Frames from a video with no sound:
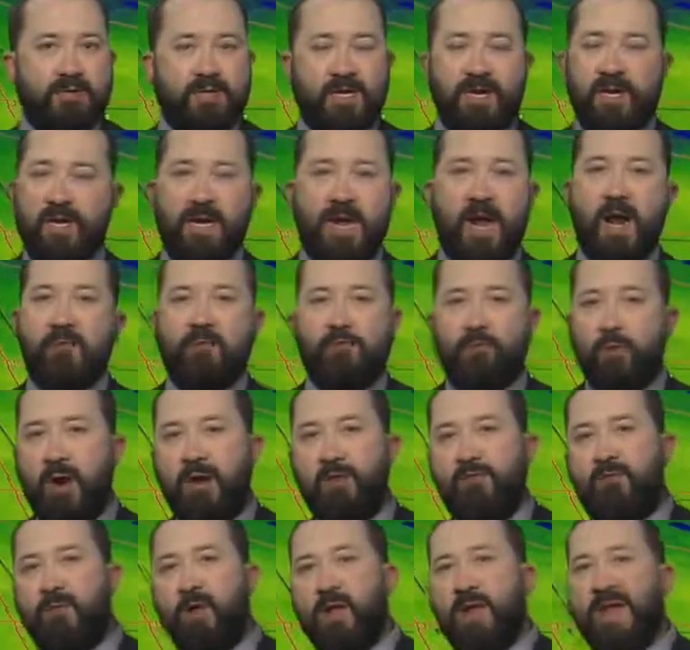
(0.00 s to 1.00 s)
Not a lot of
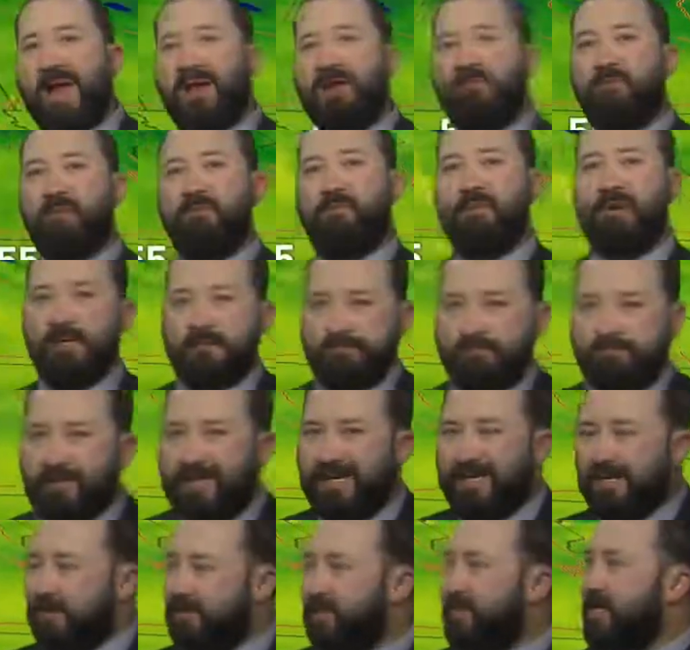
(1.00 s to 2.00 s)
rainfall out of them, but a
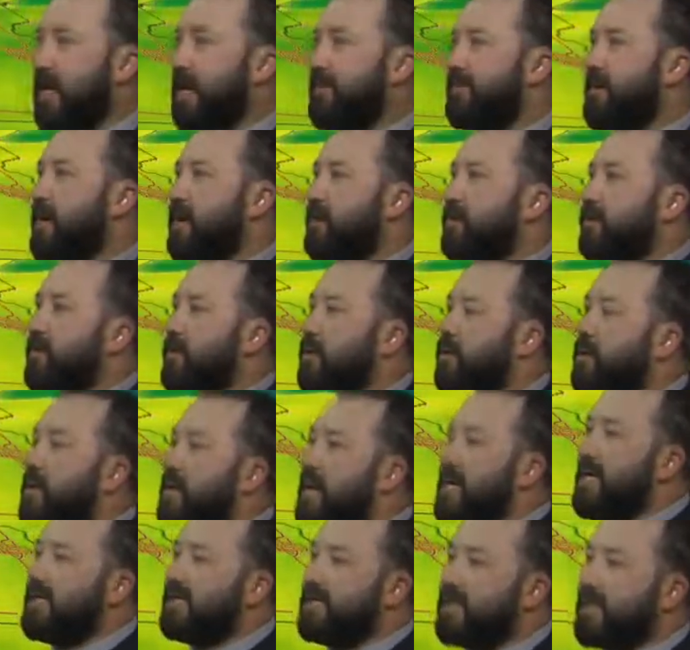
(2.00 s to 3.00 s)
little damp out there.
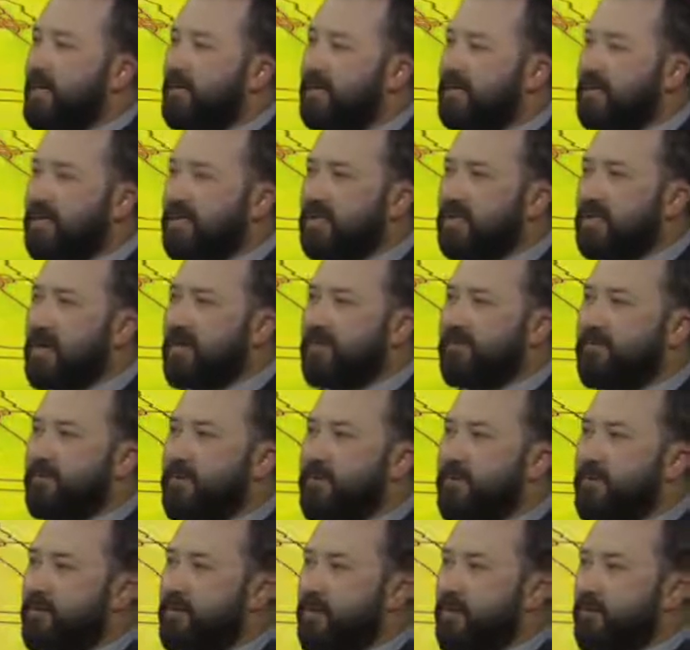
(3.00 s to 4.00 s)
Temps this
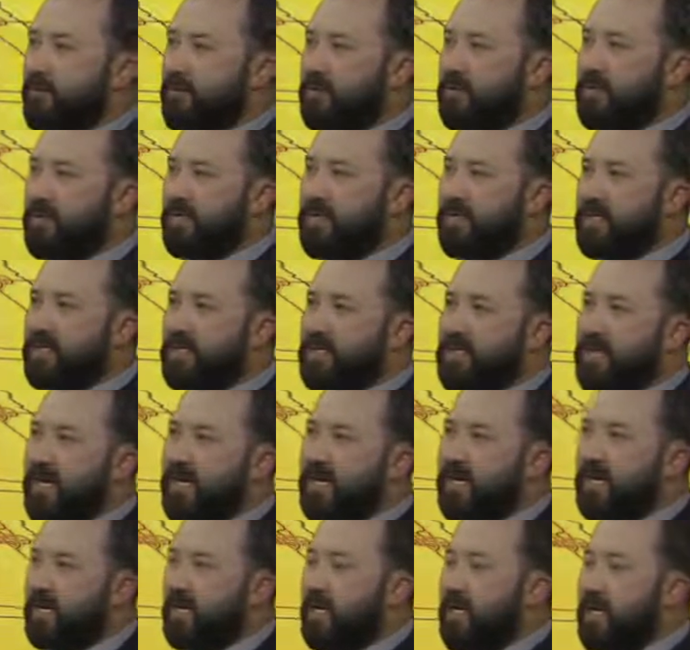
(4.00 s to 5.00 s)
afternoon. Now we'll just see a steady
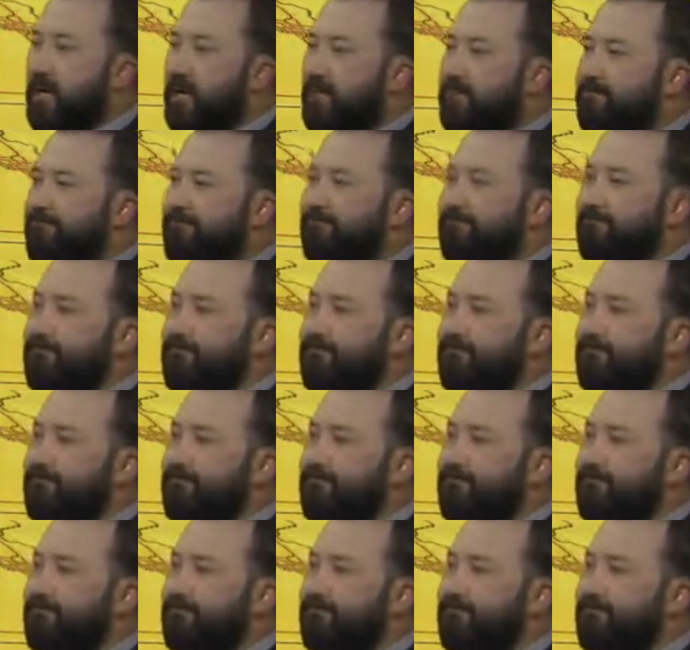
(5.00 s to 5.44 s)
climb.